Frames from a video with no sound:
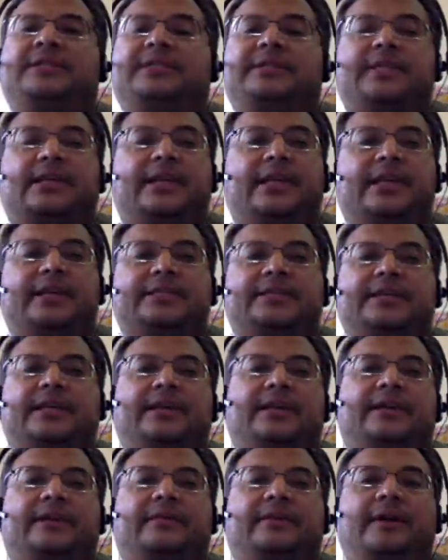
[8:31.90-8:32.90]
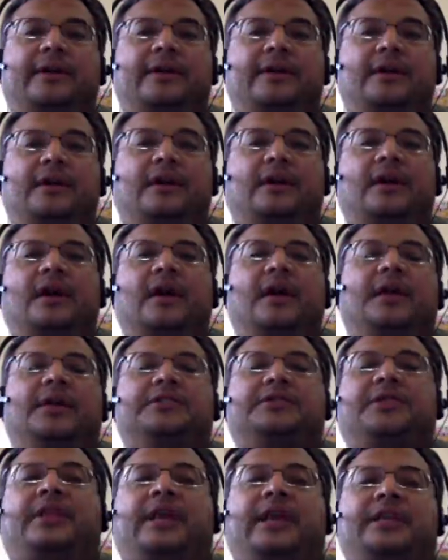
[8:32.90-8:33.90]
I can't say that right.
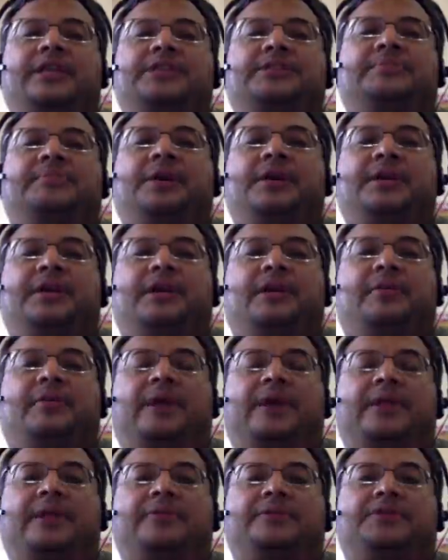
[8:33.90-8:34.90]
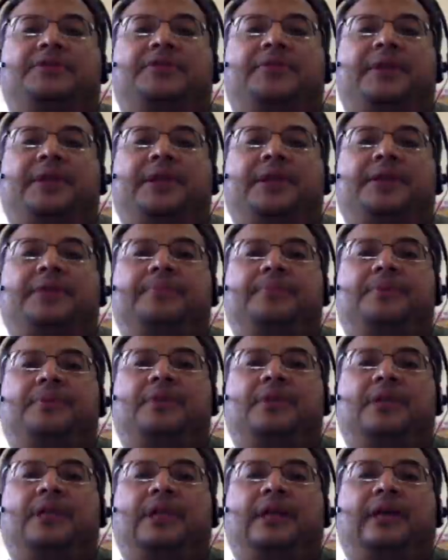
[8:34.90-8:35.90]
So they had this monkey, right, that was trained to
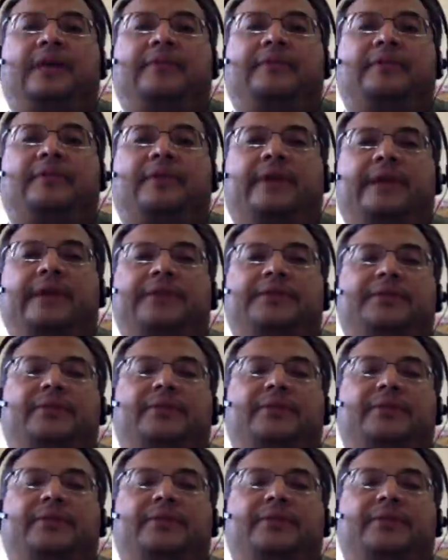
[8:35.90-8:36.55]
pull a lever, right?